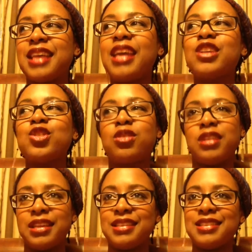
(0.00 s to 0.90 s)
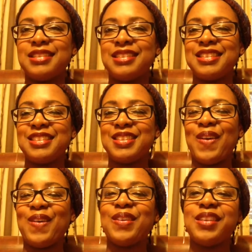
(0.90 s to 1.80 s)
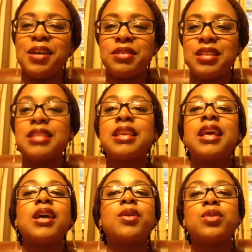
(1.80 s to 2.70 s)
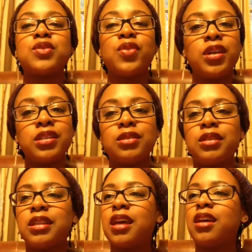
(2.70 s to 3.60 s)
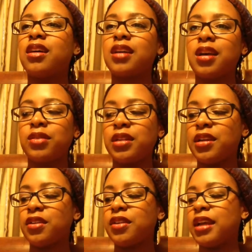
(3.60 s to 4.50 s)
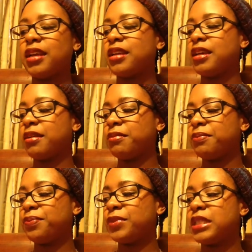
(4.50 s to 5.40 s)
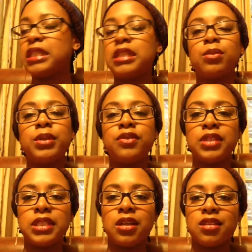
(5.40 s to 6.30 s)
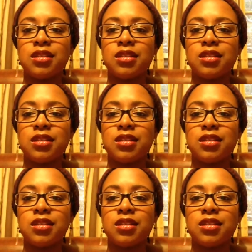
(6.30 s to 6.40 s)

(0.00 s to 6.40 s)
enjoy it. So that was nice. It was fun. I hung out there. I did a little bit of knitting on